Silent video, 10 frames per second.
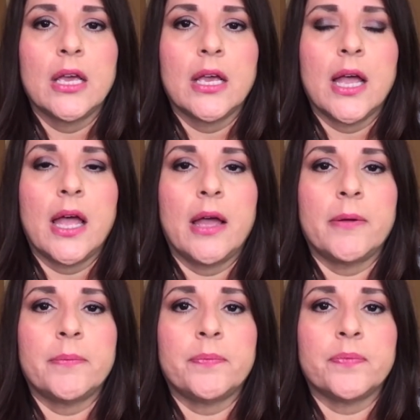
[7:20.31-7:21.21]

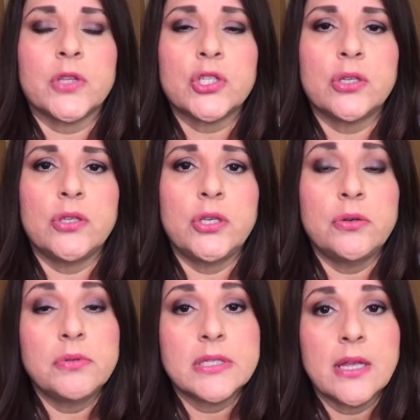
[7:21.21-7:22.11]
um, to
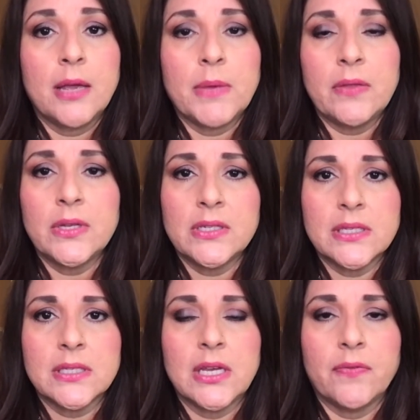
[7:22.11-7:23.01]
use them and then to
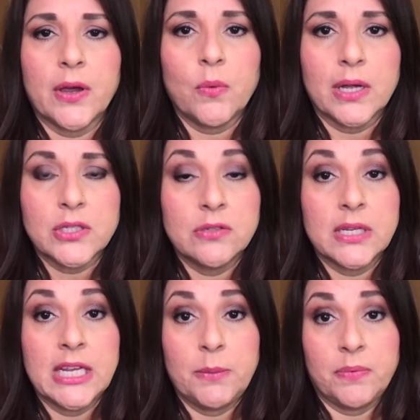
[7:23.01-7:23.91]
see if I want to
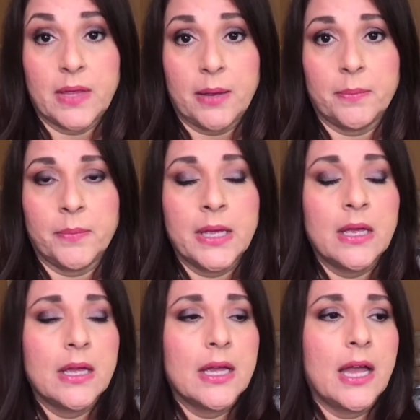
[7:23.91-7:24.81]
keep them.
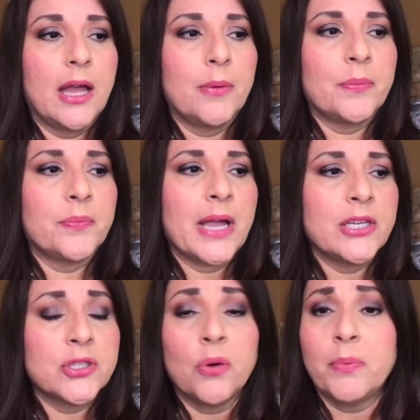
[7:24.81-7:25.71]
Um, I
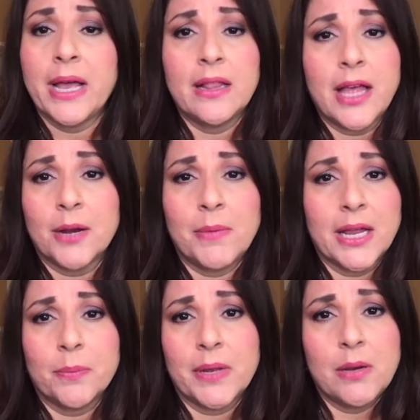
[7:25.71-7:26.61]
don't buy a lot of
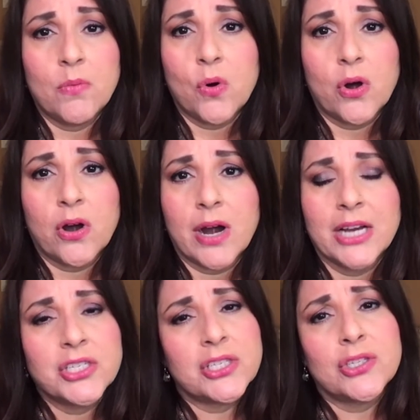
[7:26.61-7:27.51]
makeup anymore. I
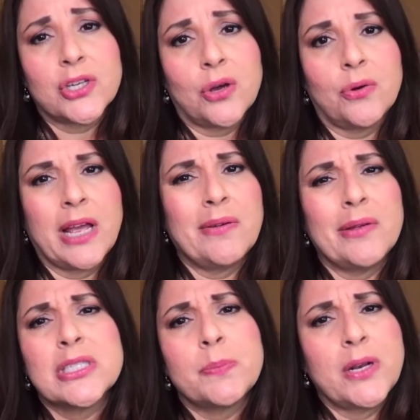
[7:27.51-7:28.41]
just don't.
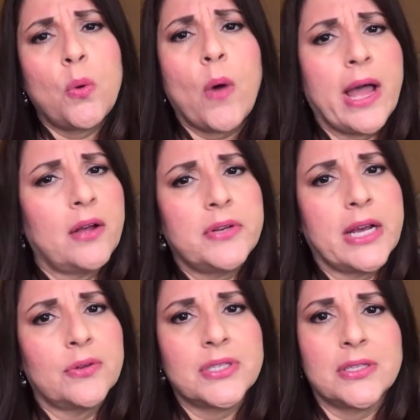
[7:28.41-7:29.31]
It's been a while
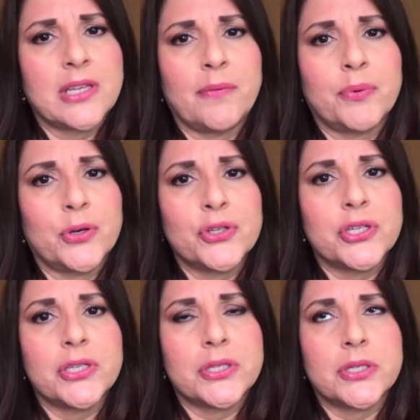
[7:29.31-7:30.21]
now since I
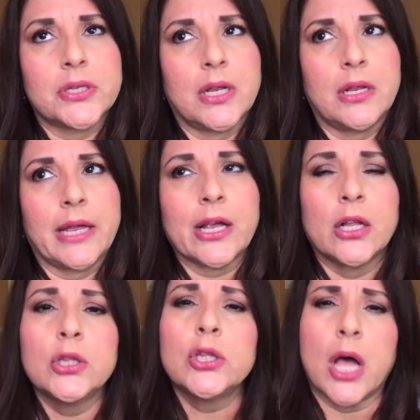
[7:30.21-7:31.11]
purchased like a
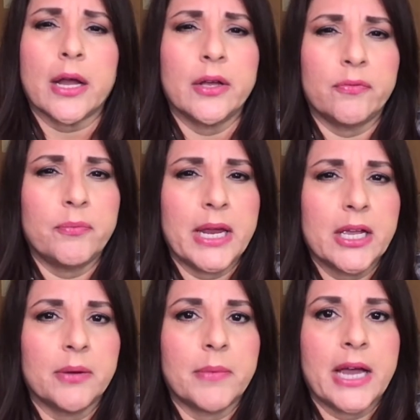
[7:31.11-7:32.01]
lot of
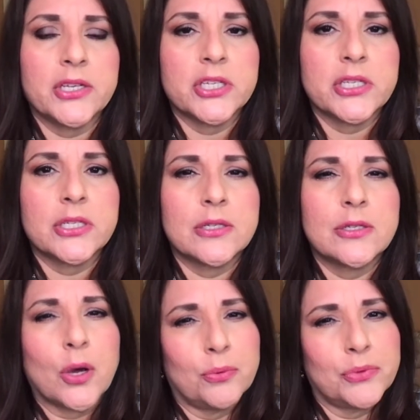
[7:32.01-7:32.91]
makeup. I just
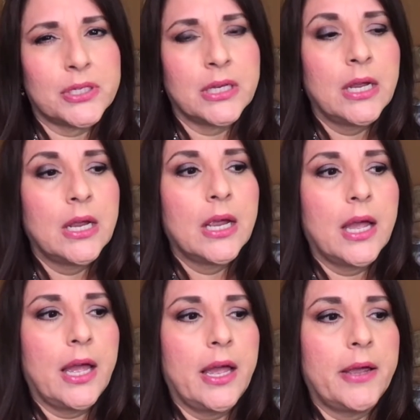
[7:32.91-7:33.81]
don't.
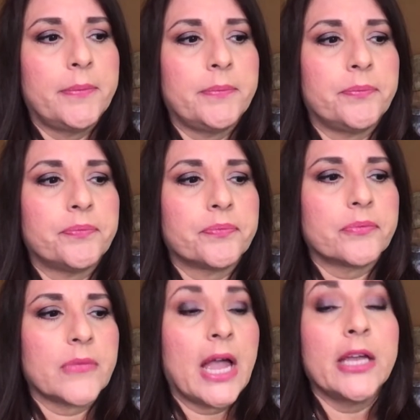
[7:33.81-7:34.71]
Um,
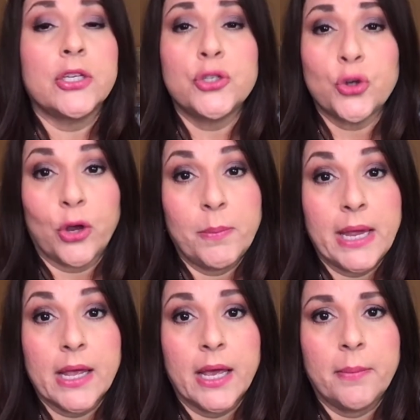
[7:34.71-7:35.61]
I enjoy
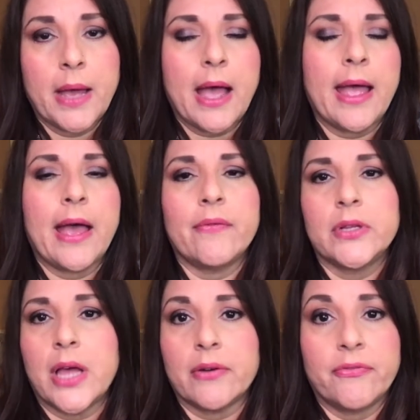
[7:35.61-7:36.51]
makeup. I have a
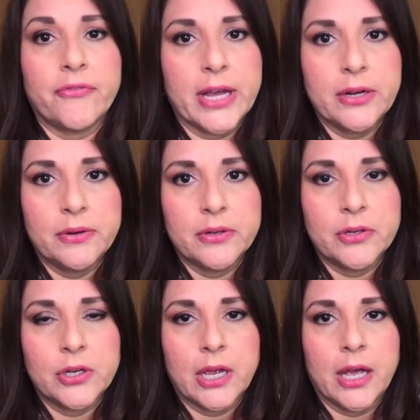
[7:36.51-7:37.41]
lot of fun
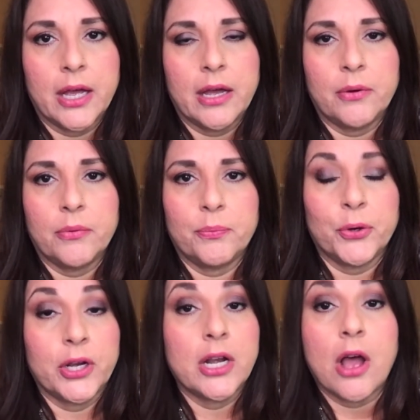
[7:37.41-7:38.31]
uh,
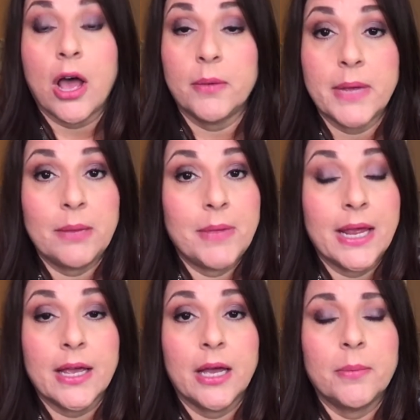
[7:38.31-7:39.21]
putting on my
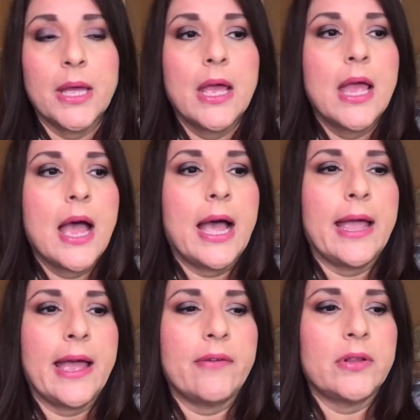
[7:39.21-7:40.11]
makeup. I
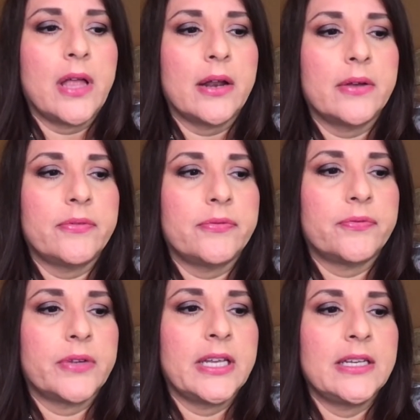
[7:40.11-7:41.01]
have a lot of
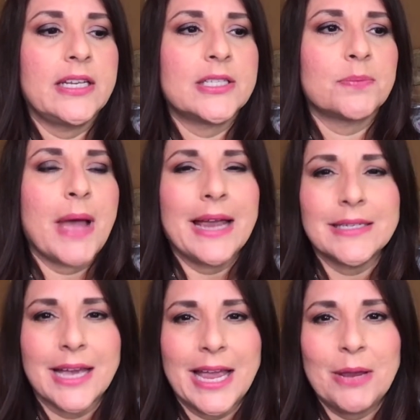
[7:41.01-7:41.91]
it. It's my
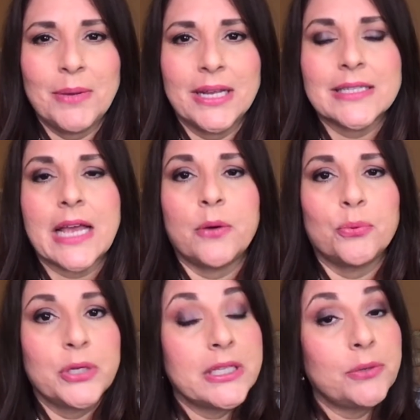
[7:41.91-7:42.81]
time. It's I
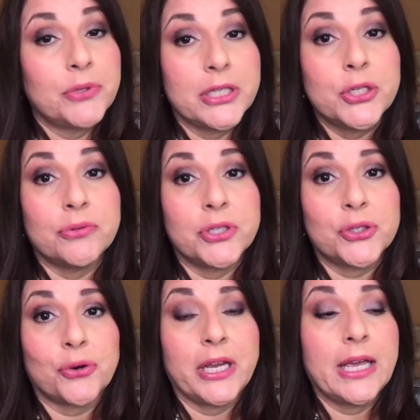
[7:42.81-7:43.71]
really, really do
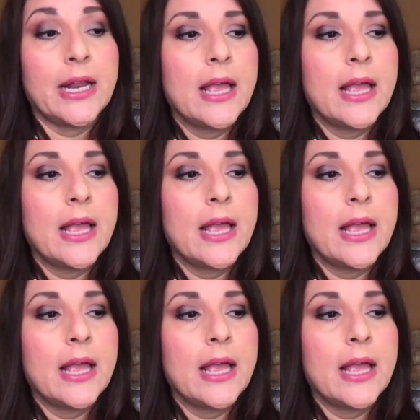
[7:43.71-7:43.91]
enjoy it,